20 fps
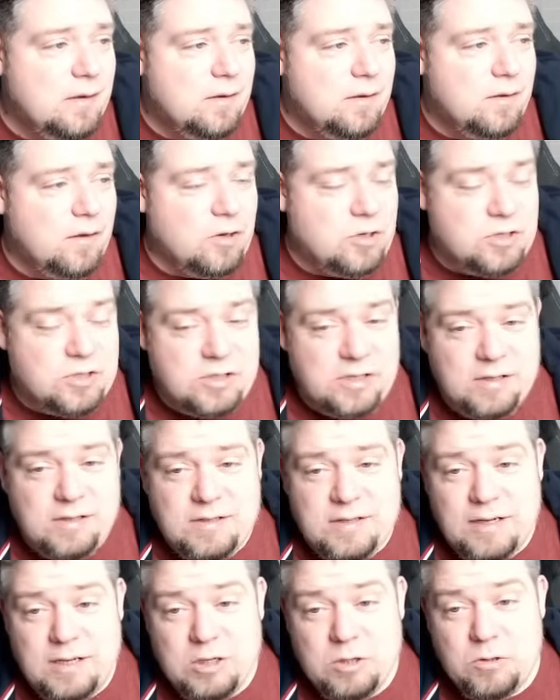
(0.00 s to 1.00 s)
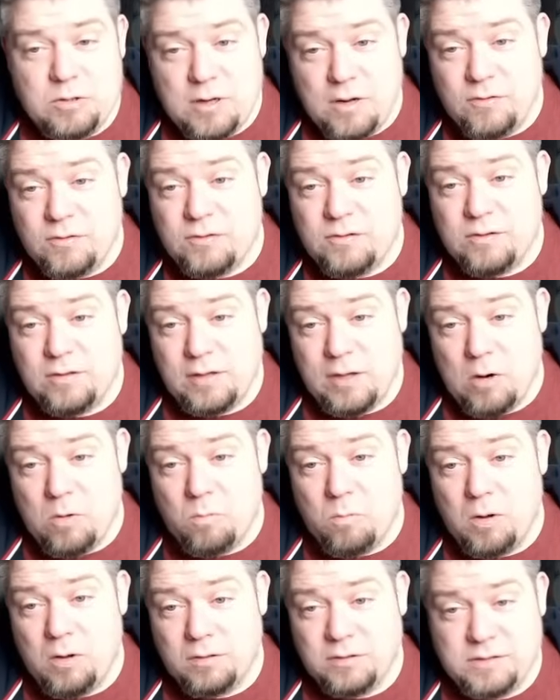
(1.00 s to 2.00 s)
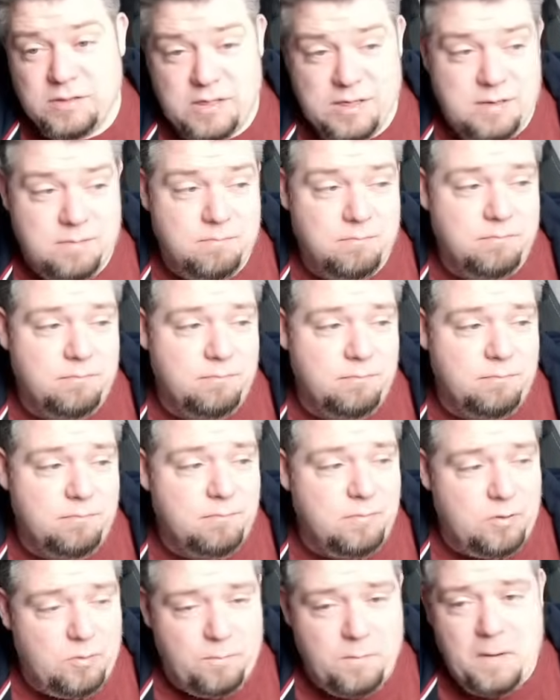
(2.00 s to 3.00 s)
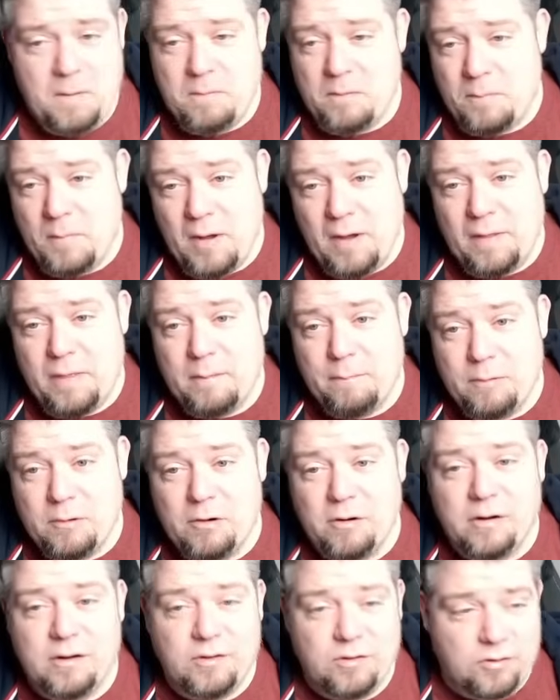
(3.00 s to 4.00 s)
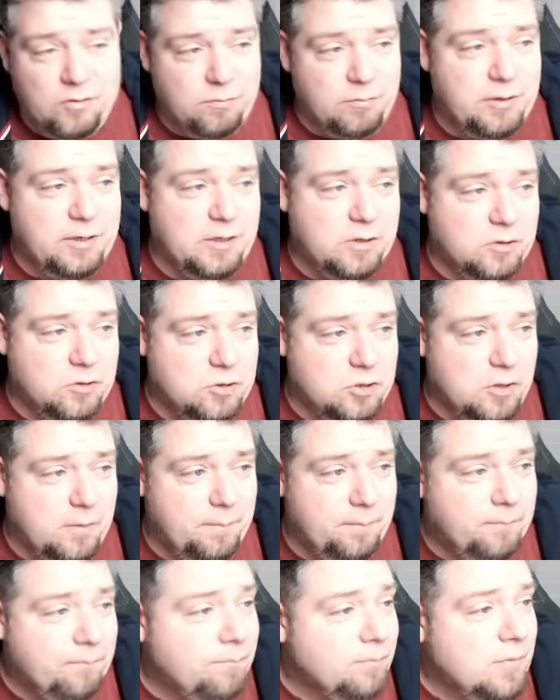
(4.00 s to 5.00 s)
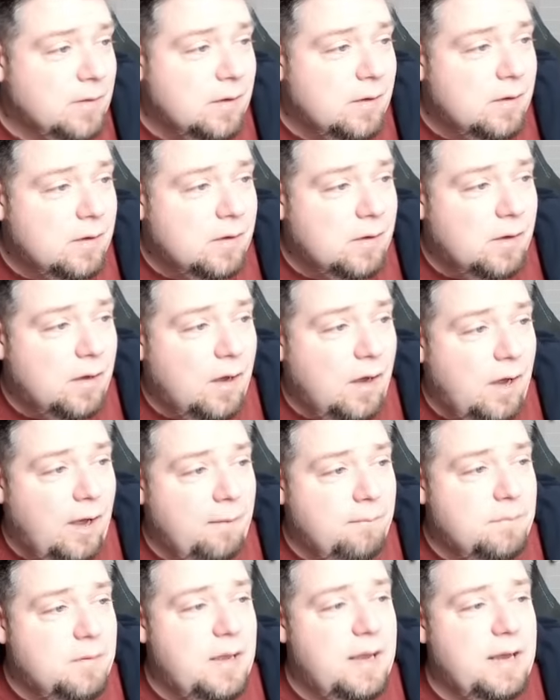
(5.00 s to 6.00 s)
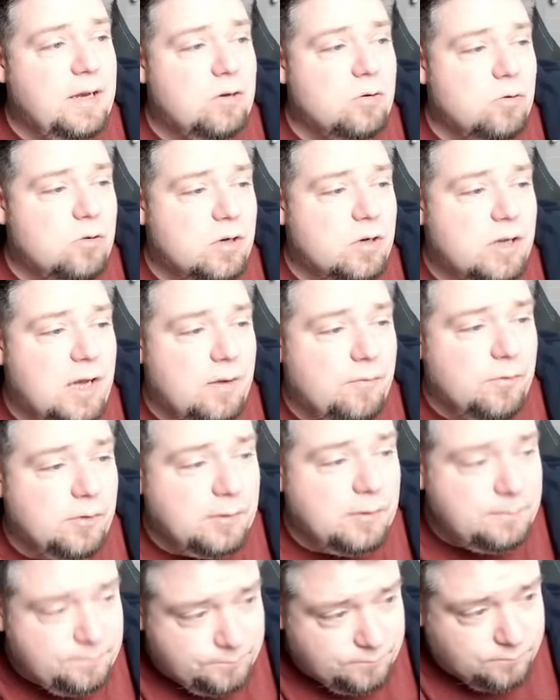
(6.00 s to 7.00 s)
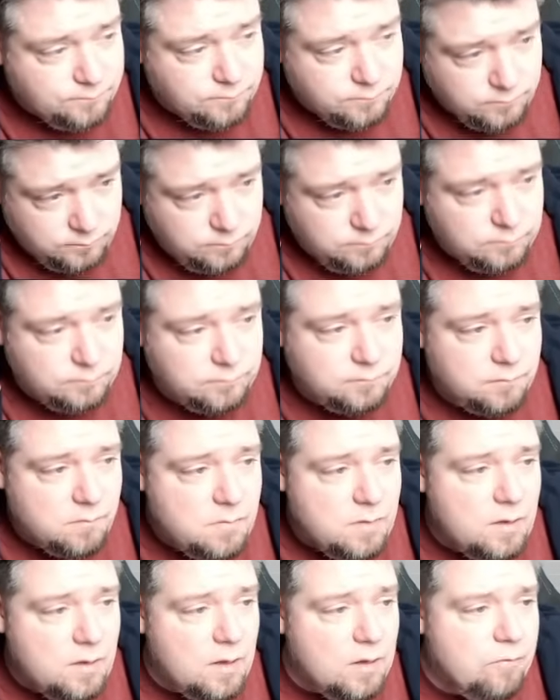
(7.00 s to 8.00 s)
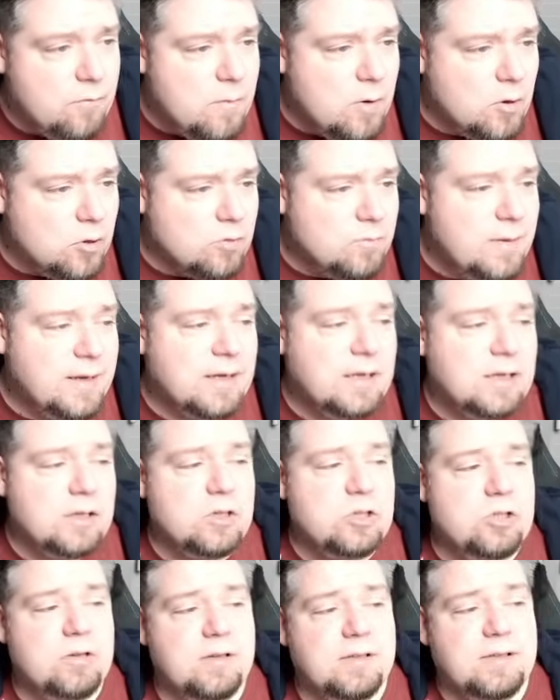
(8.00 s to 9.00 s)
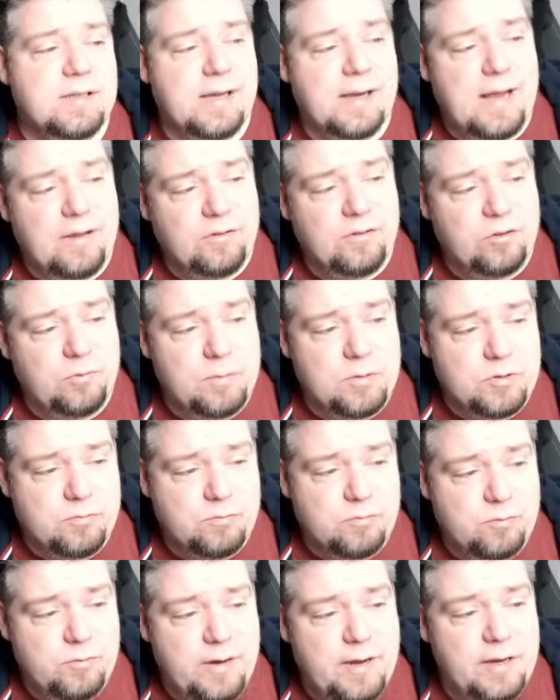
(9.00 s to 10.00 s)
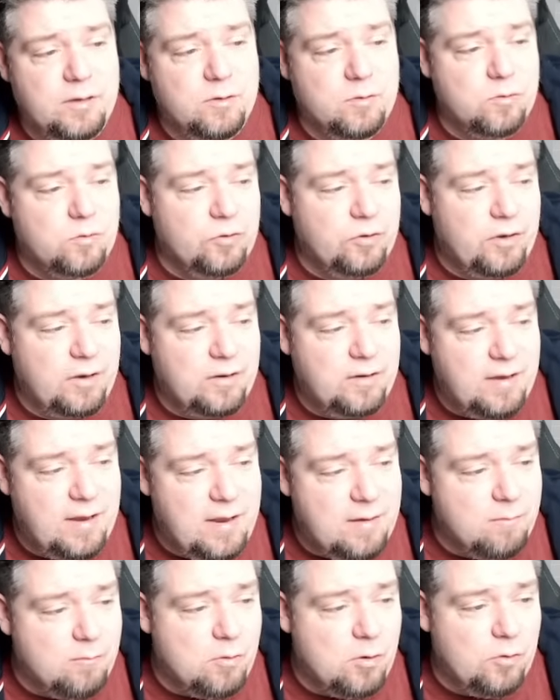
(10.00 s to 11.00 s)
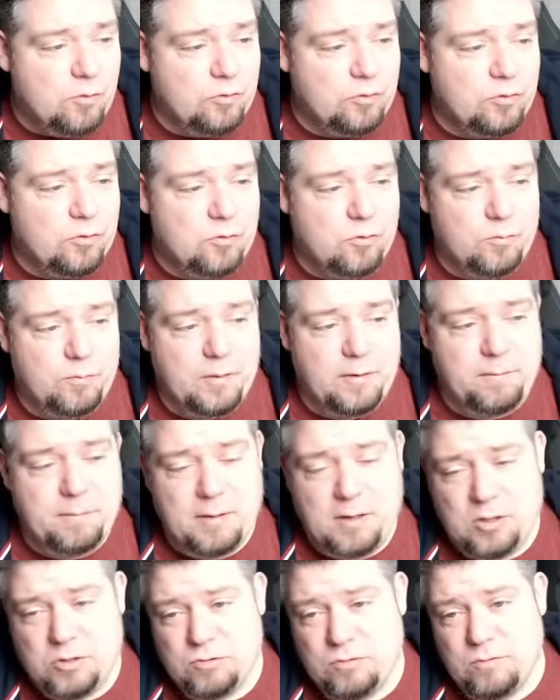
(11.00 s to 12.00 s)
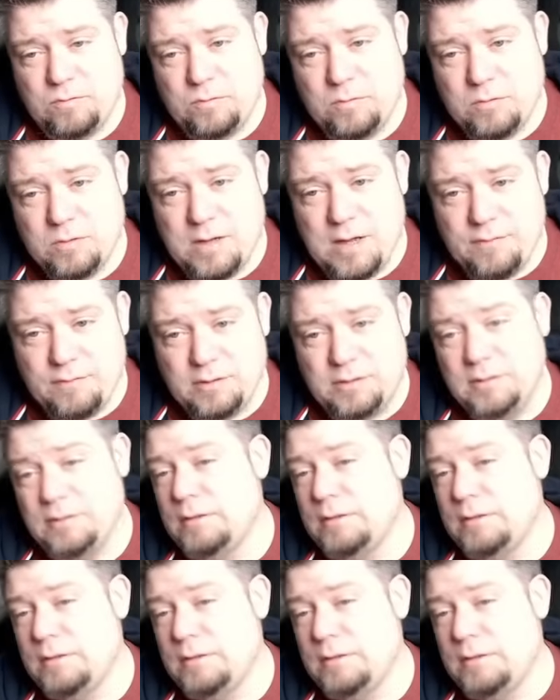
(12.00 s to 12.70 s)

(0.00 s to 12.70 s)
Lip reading: I'm just going to say kudos to the Old World team, people behind the book, because it's a really good job. Ignore cover. If a model making a shooting attack has a special rule, it ignores hit rolls called by partial or full cover.